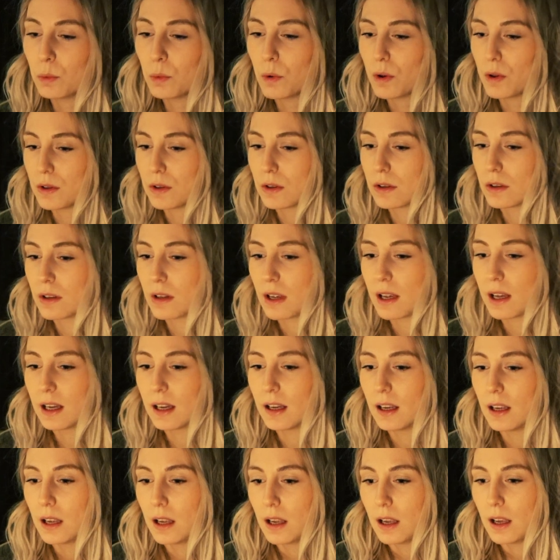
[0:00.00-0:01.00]
was,
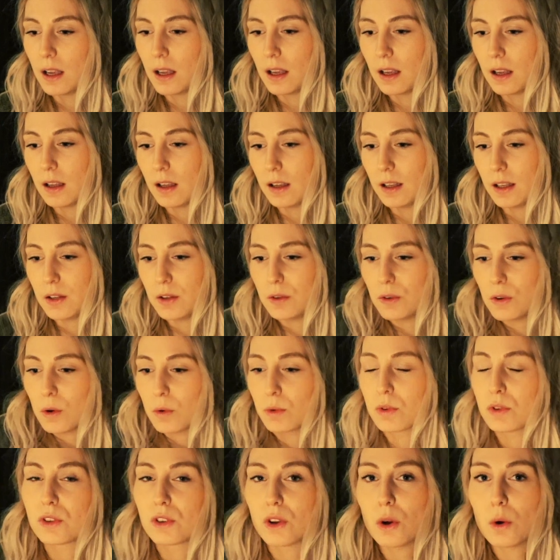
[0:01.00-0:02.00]
you know,
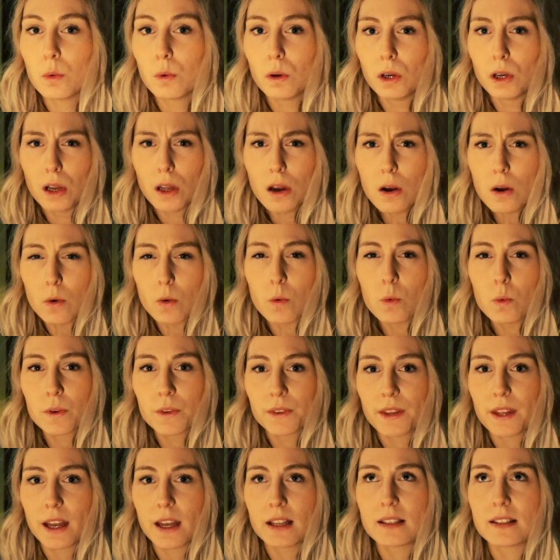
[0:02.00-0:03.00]
so low
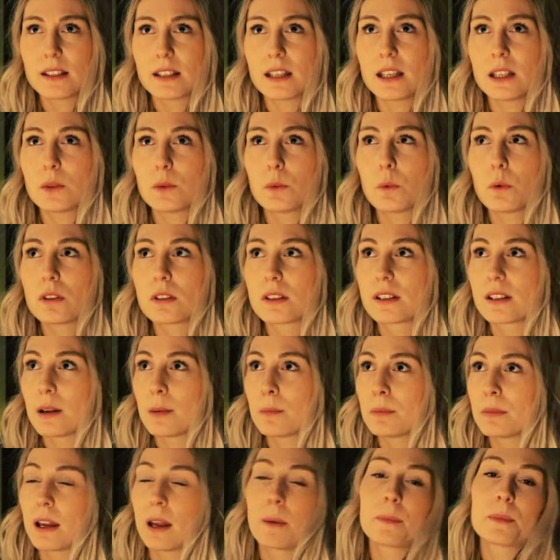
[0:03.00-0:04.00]
that it was
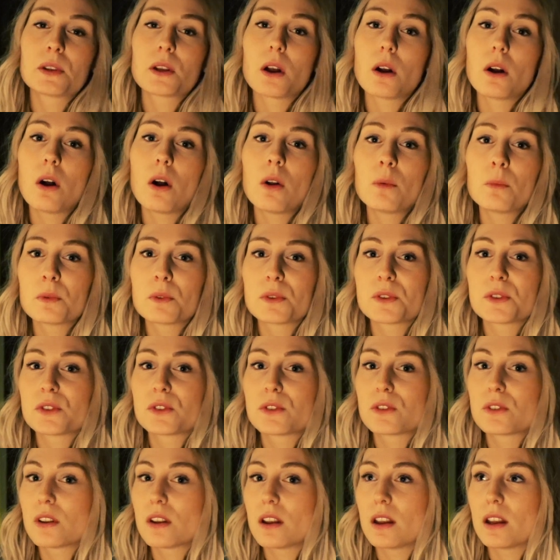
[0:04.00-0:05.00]
sometimes
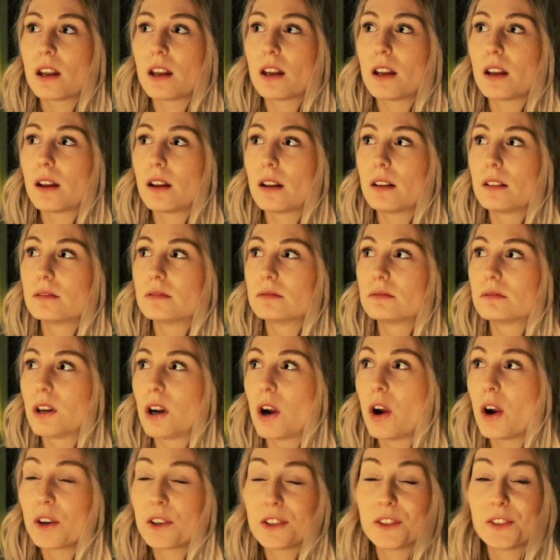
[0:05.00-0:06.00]
almost
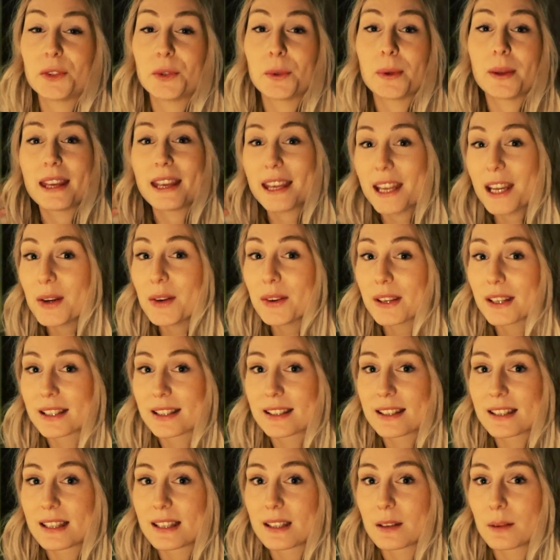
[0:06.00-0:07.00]
hard to hear
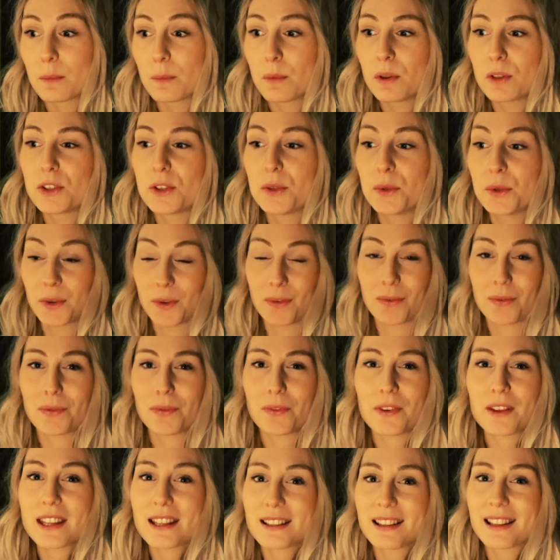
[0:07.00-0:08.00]
it, but you could
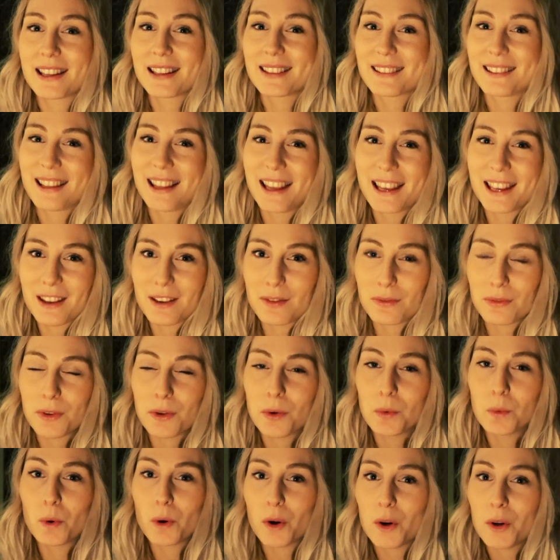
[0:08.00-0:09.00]
feel it. Like, if
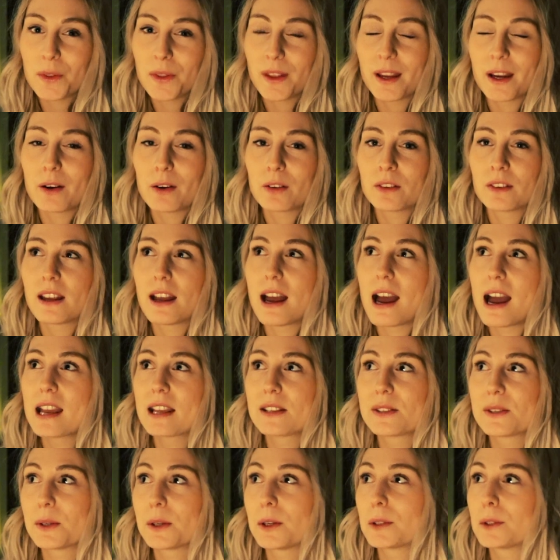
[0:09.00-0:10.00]
you were there on the
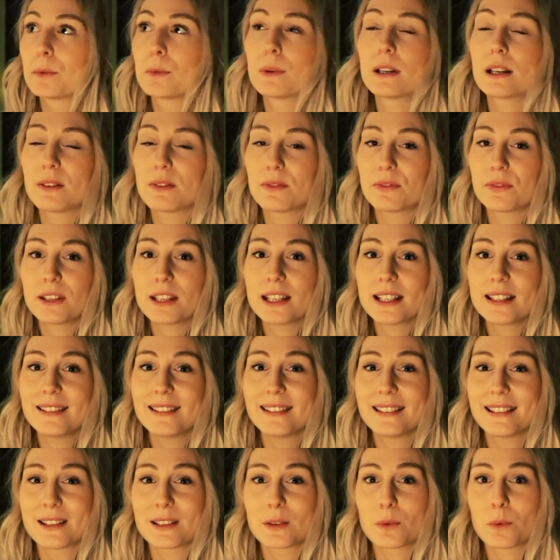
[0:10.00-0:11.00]
ice, you could really feel
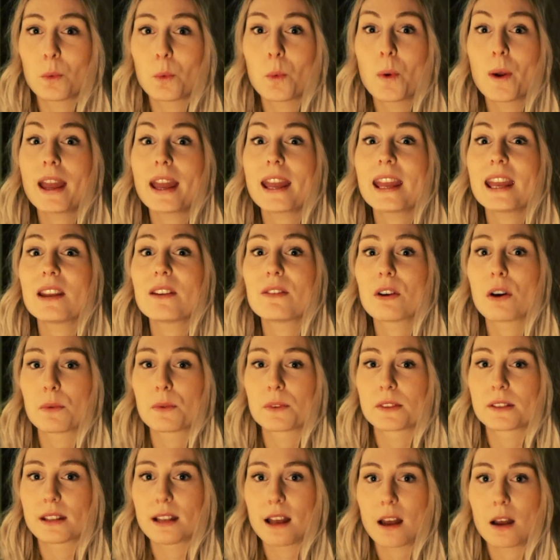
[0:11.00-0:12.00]
this wave of
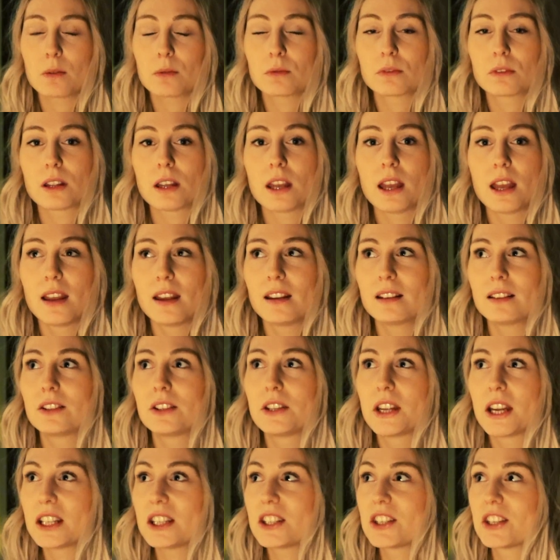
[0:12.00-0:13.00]
sound
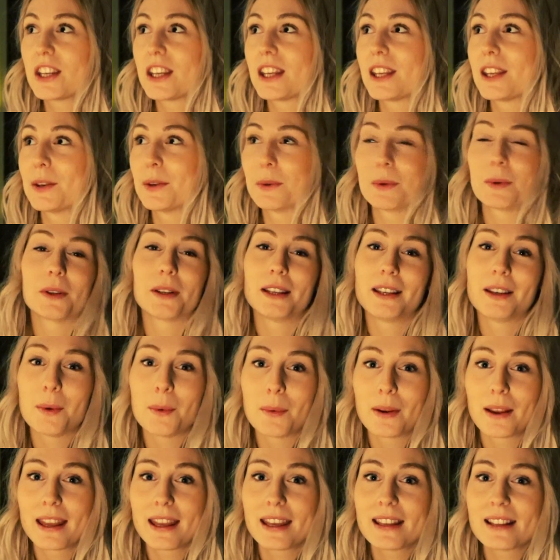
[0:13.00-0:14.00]
touching you in a
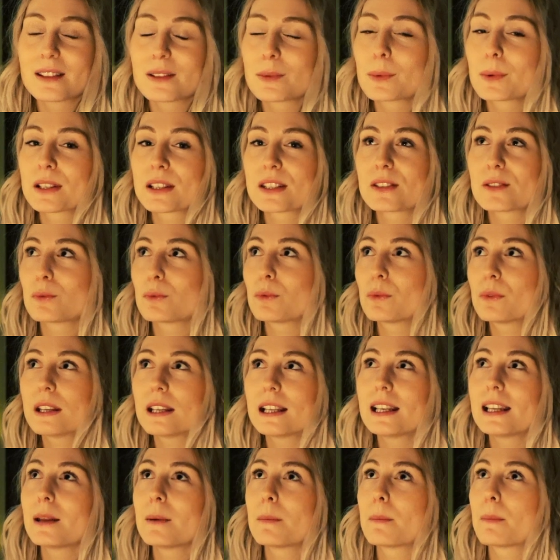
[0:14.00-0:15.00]
way. It was
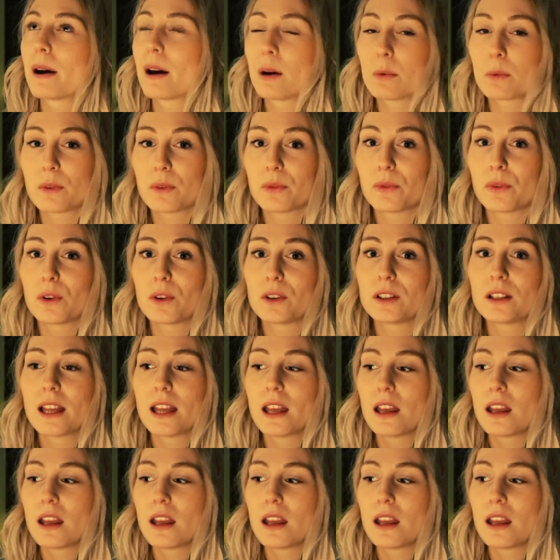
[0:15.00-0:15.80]
really powerful.